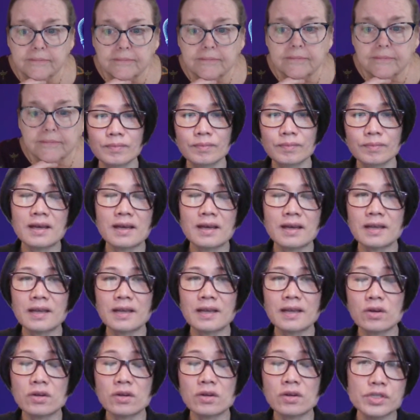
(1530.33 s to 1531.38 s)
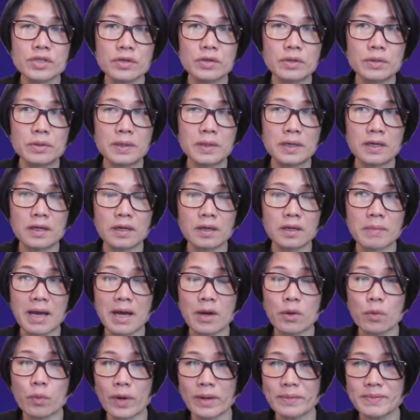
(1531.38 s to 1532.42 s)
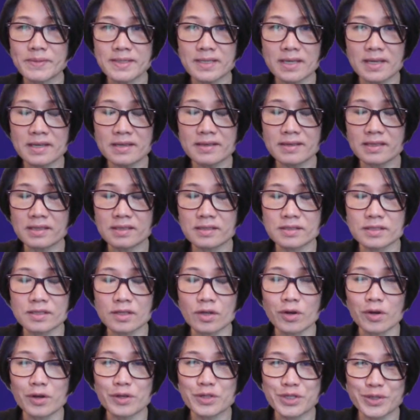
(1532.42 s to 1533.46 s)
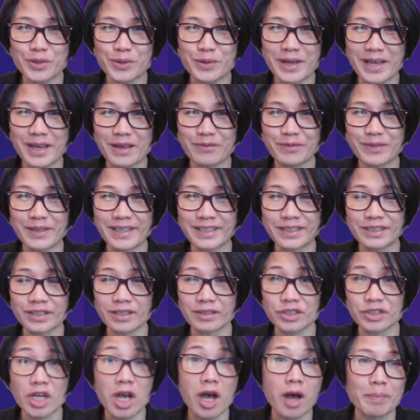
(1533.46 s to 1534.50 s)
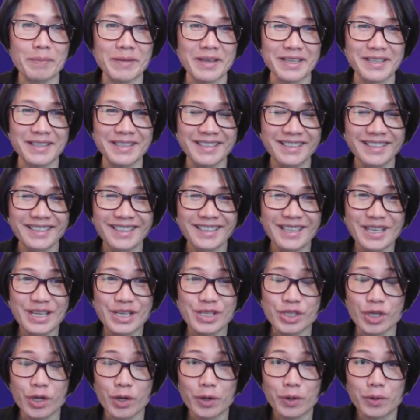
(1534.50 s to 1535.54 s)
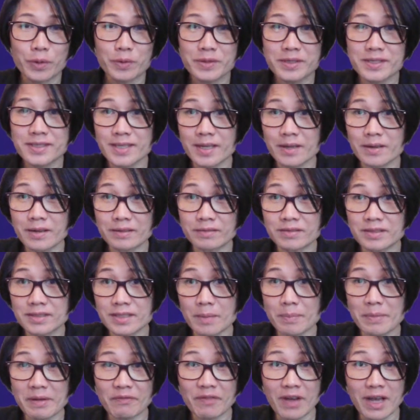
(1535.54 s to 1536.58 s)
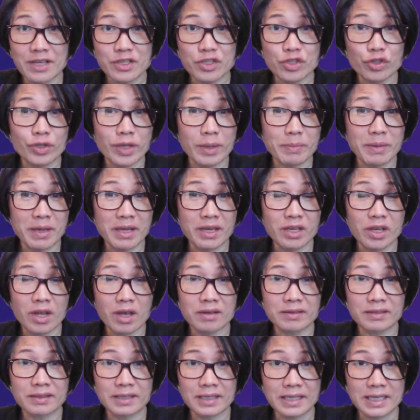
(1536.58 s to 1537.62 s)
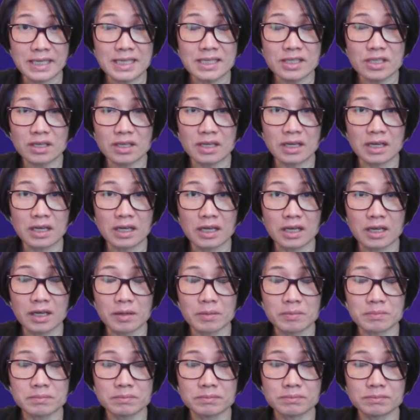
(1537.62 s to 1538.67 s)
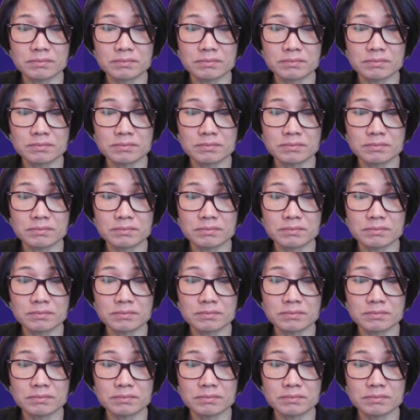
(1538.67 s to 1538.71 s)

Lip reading: Yeah, and also our website is also have like the topic. So, some advisor, they may not need all